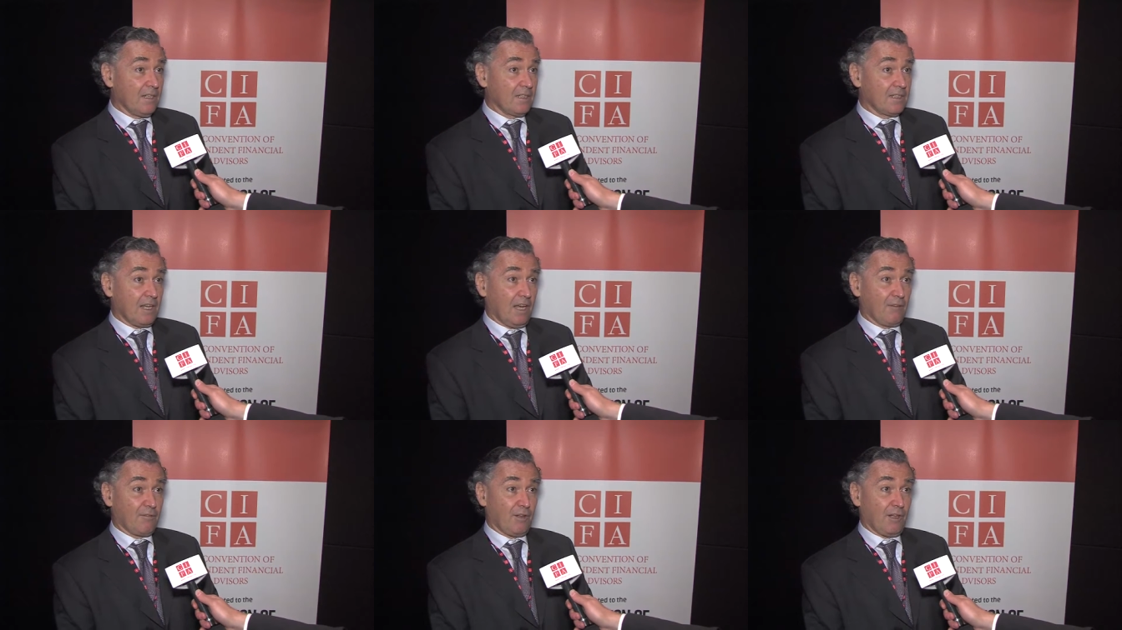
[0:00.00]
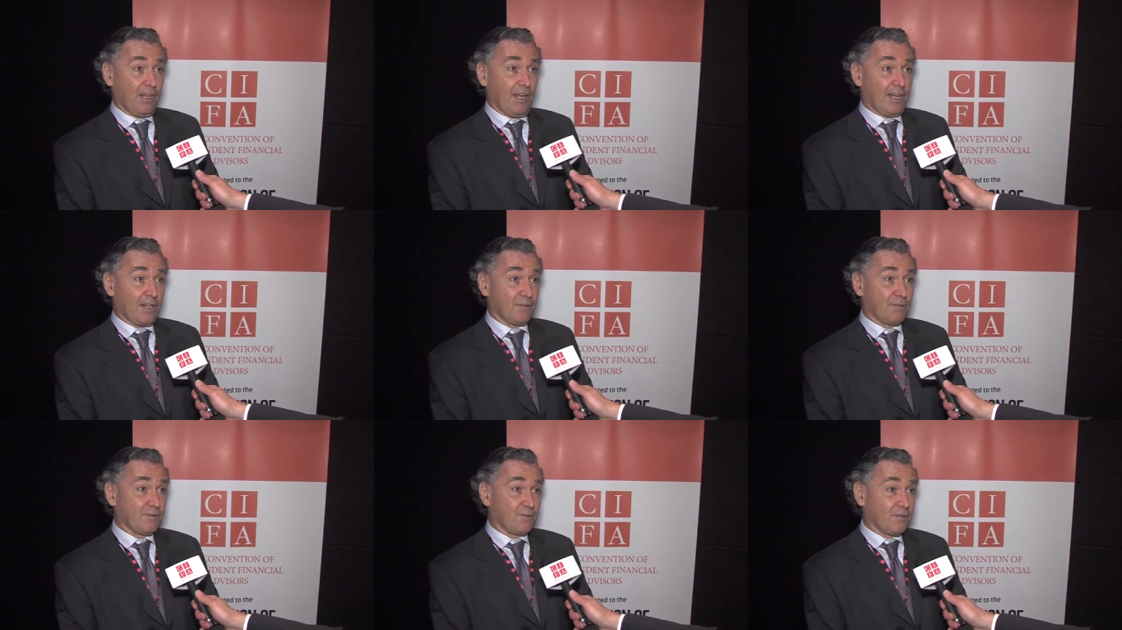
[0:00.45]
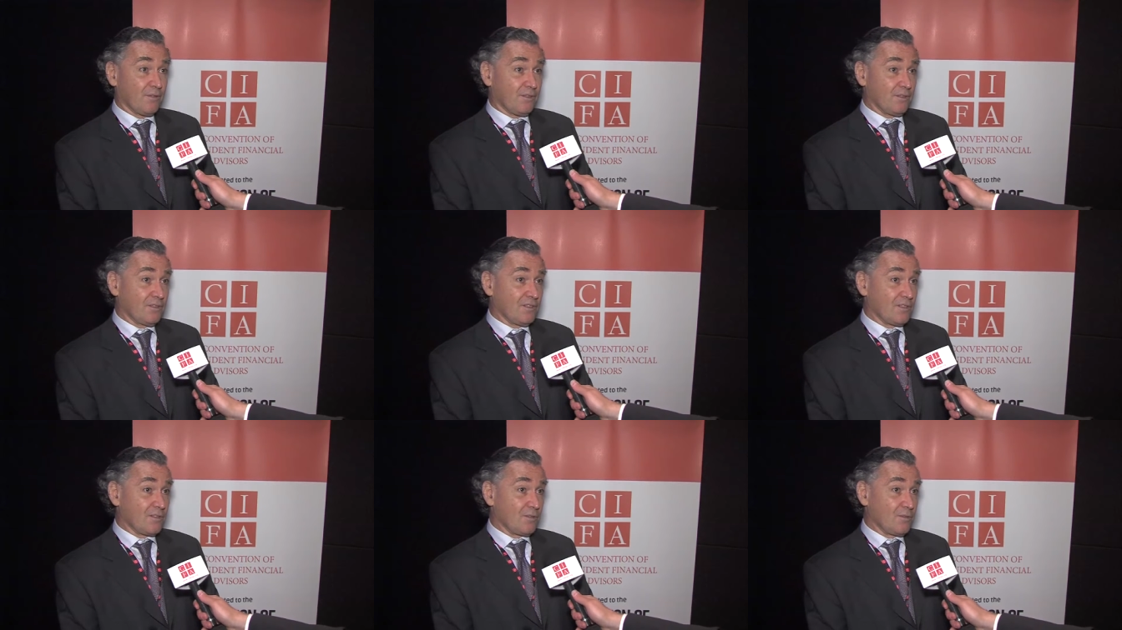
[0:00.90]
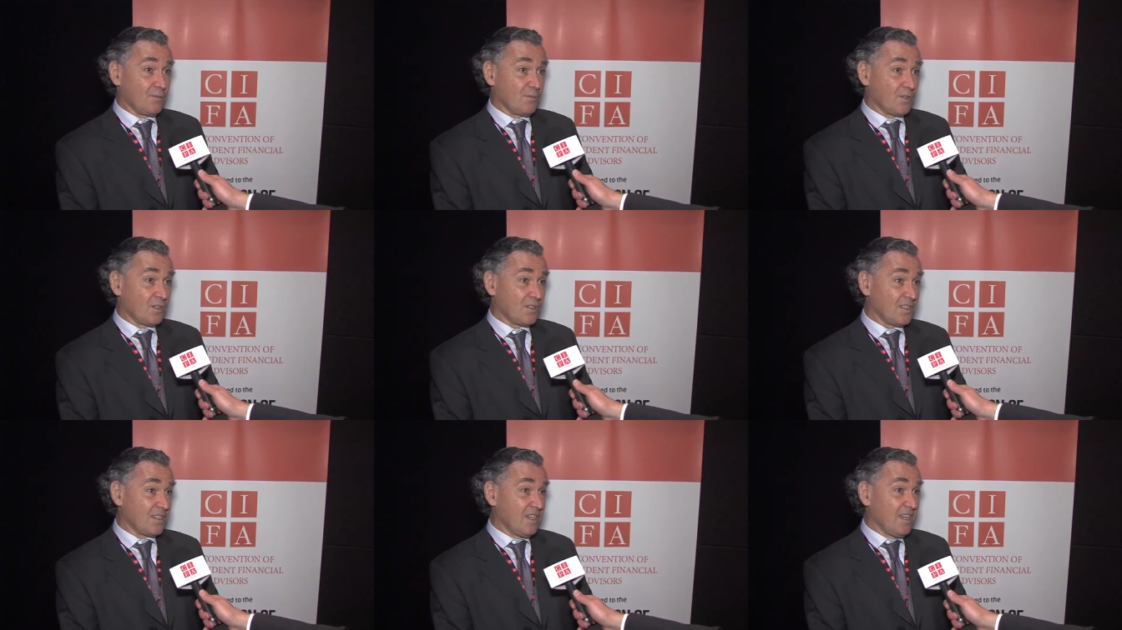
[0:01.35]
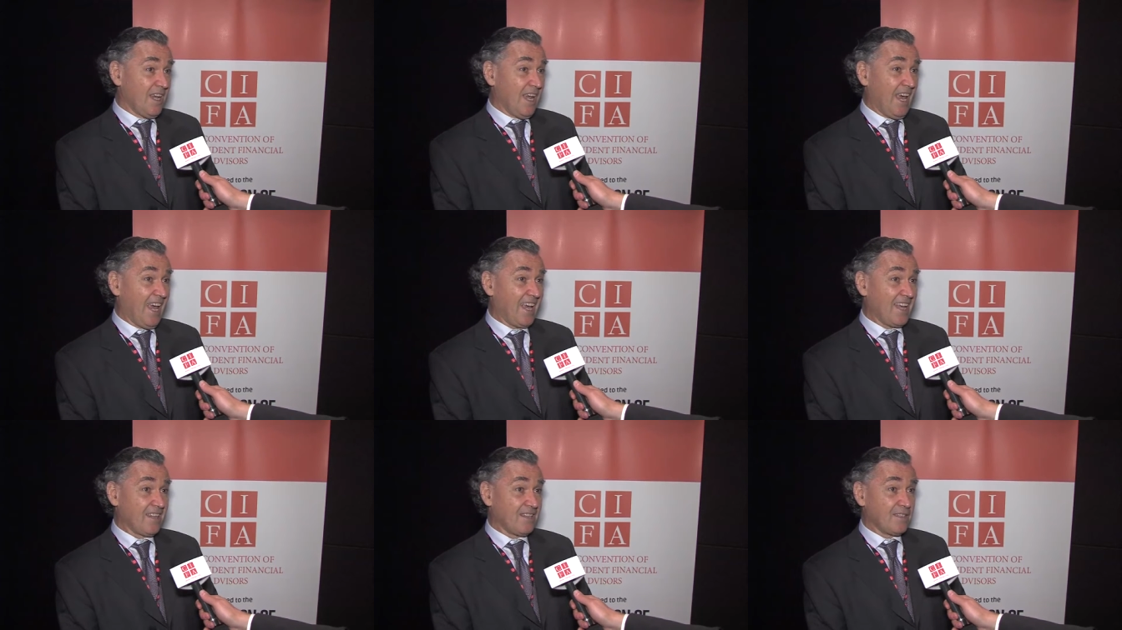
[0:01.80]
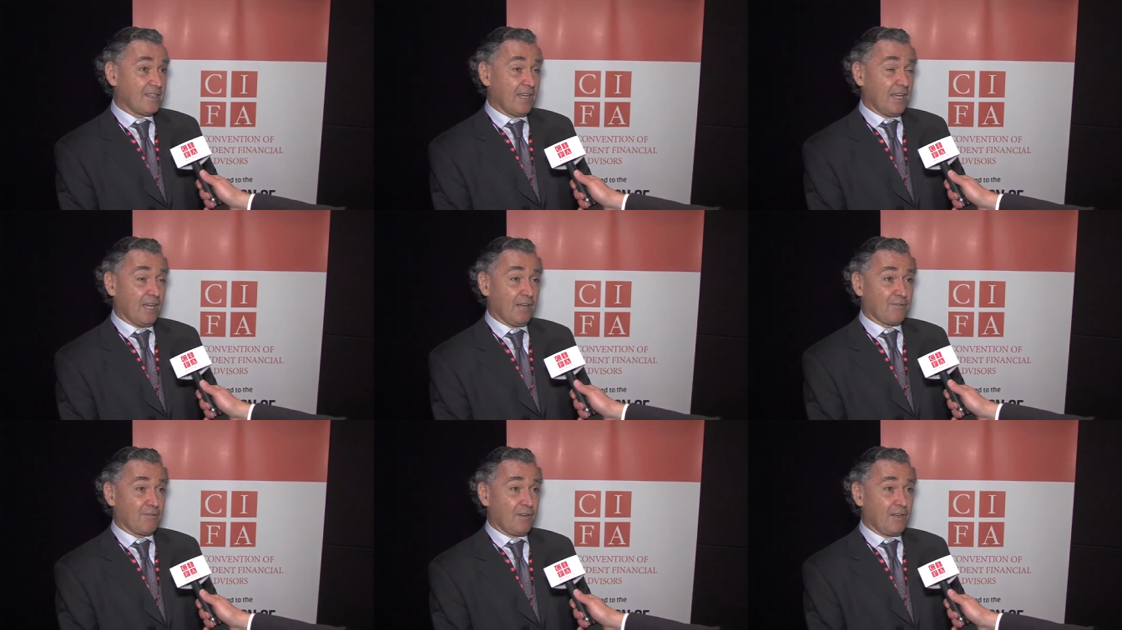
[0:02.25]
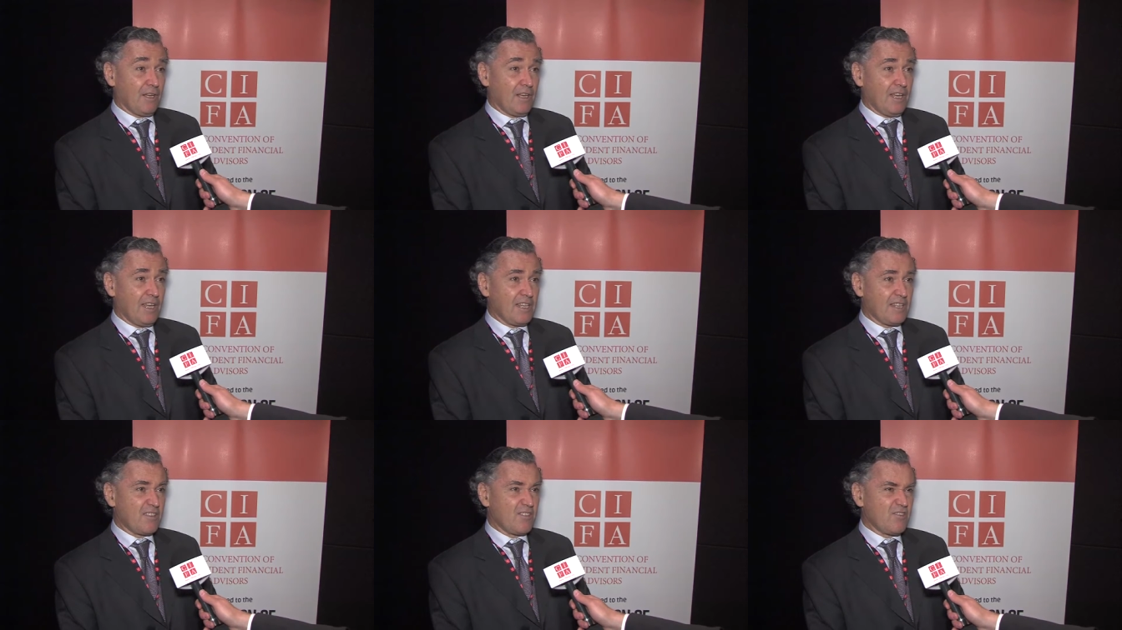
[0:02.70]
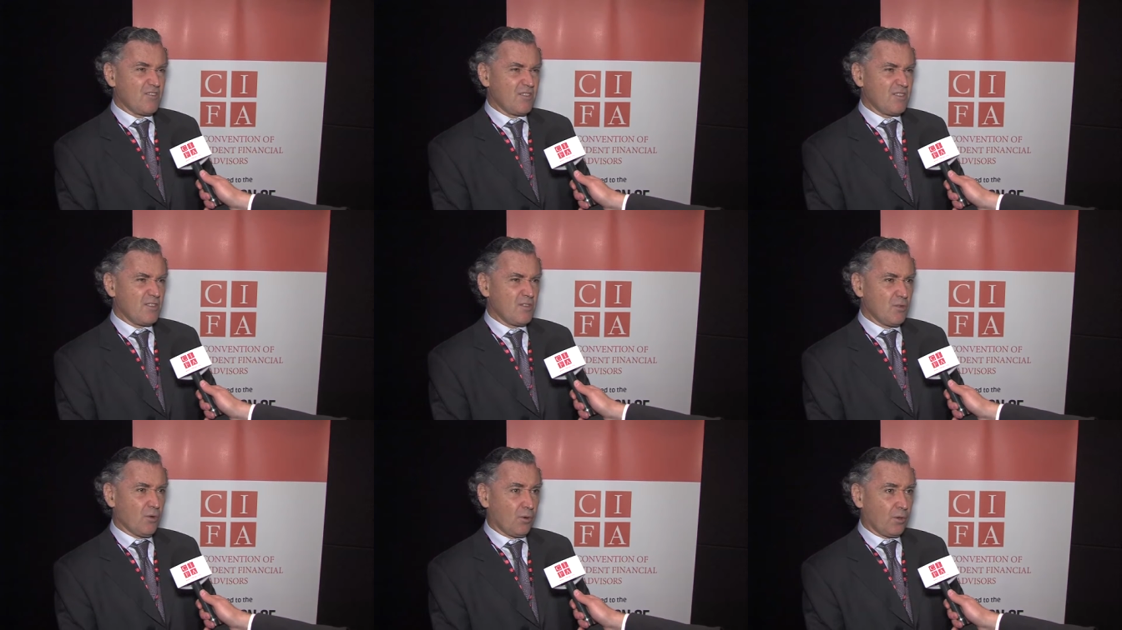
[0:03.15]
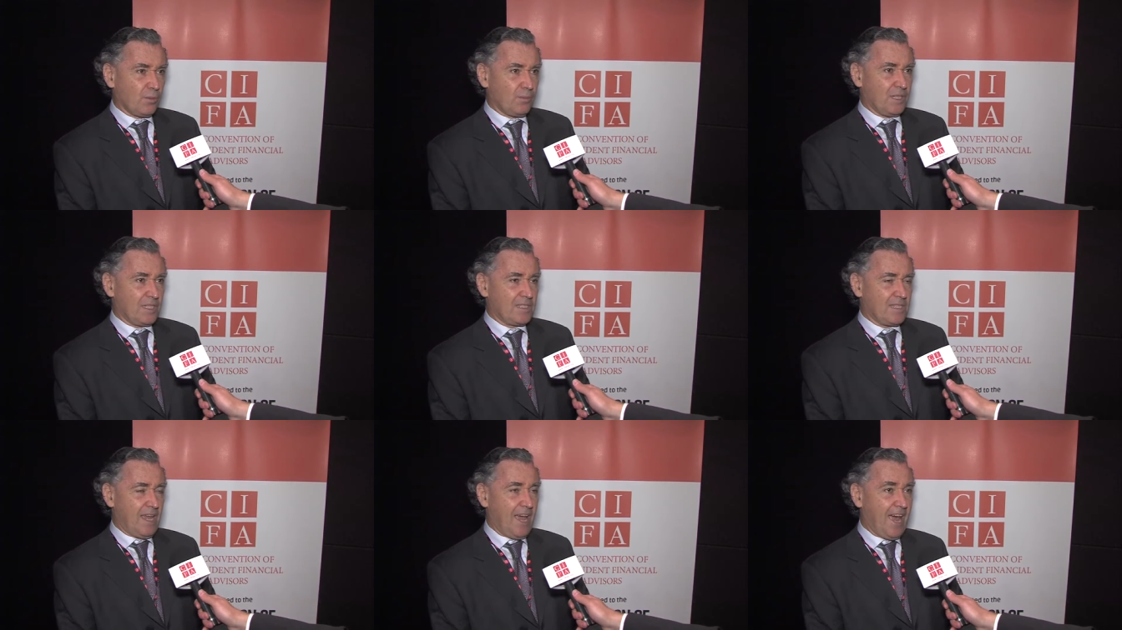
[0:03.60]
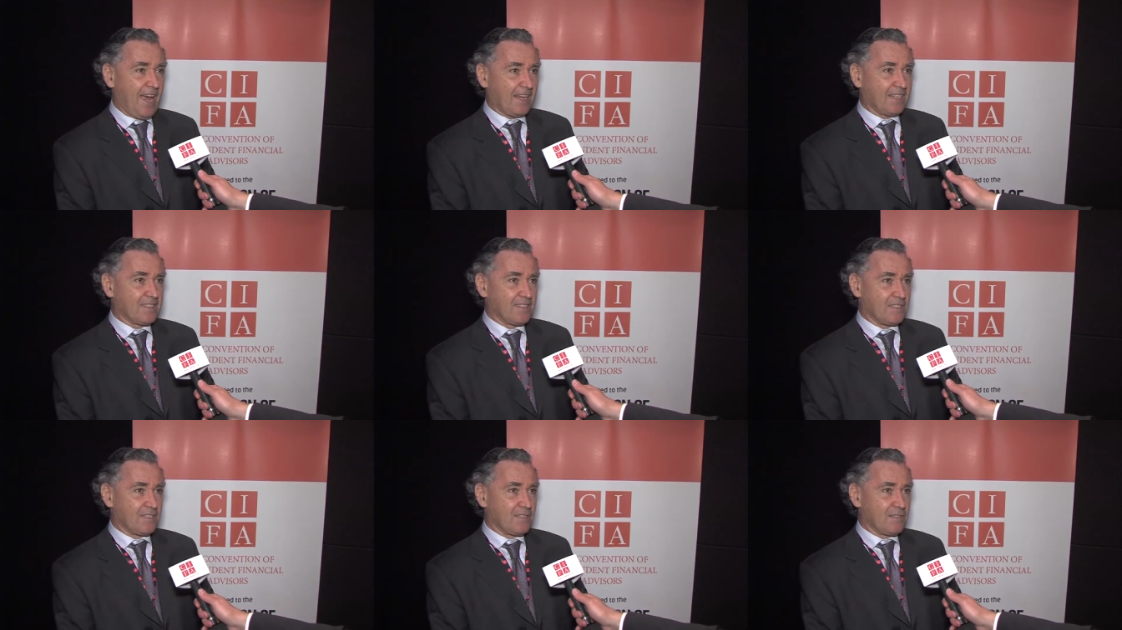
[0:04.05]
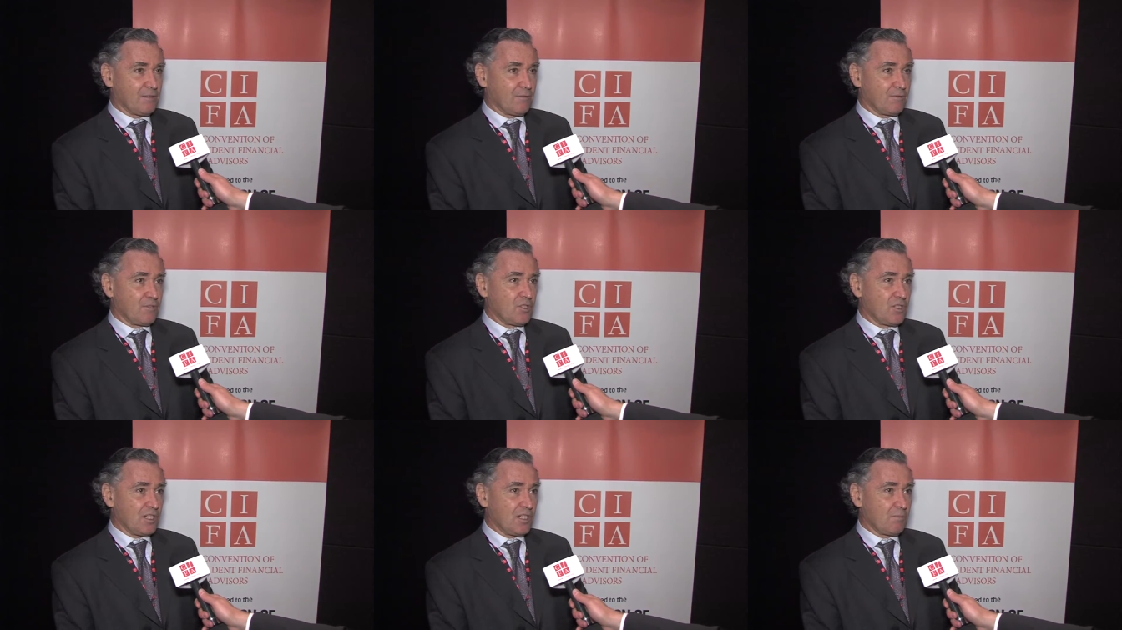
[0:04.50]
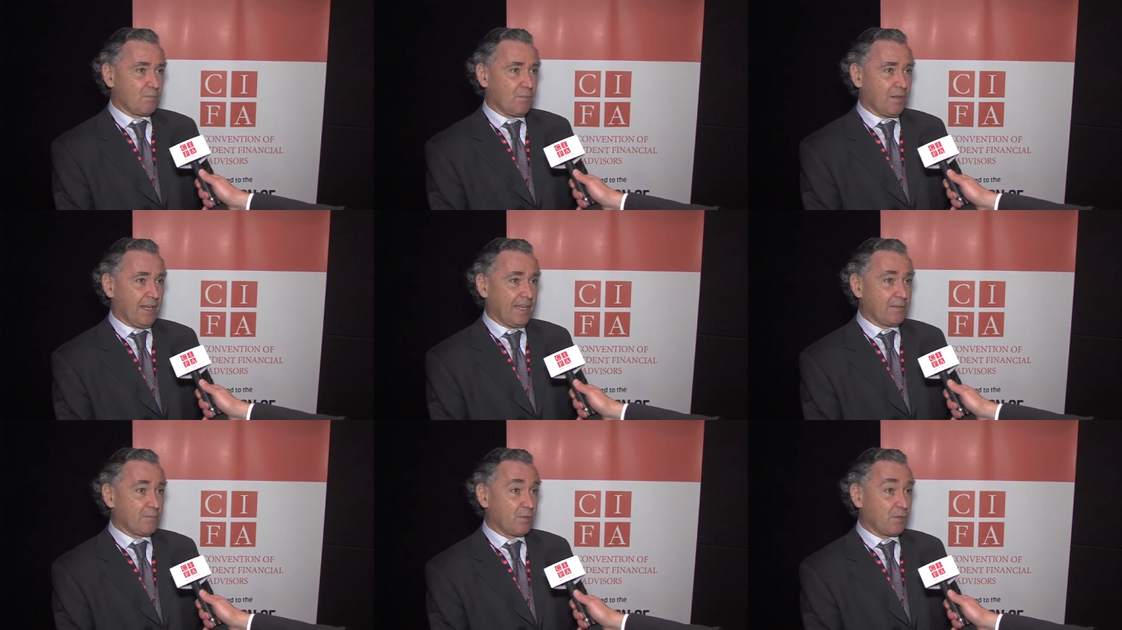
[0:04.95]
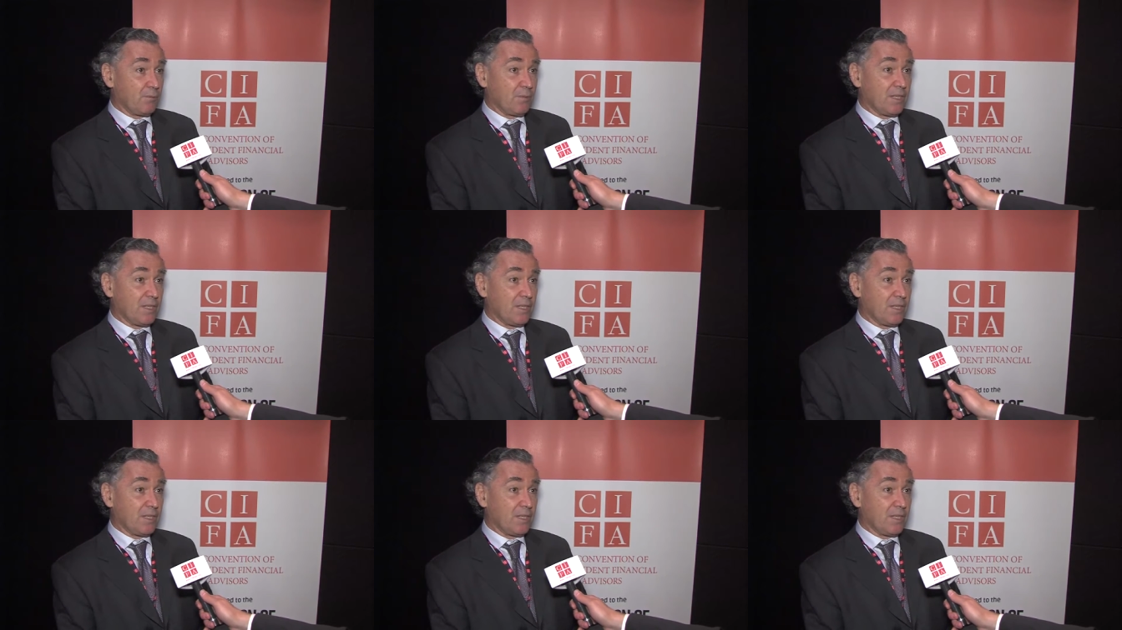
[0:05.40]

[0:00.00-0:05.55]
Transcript: they have a lot of consumers, and they have enormous access to cheap labor,